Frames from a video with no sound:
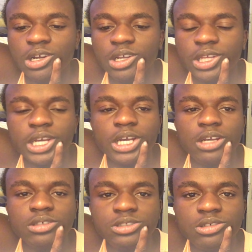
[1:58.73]
yeah,
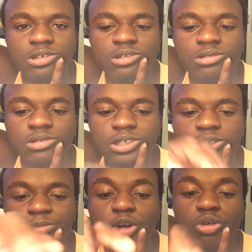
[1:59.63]
so,
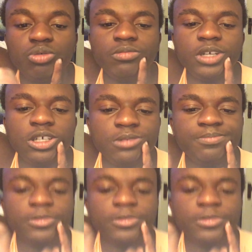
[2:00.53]
um, oh, um,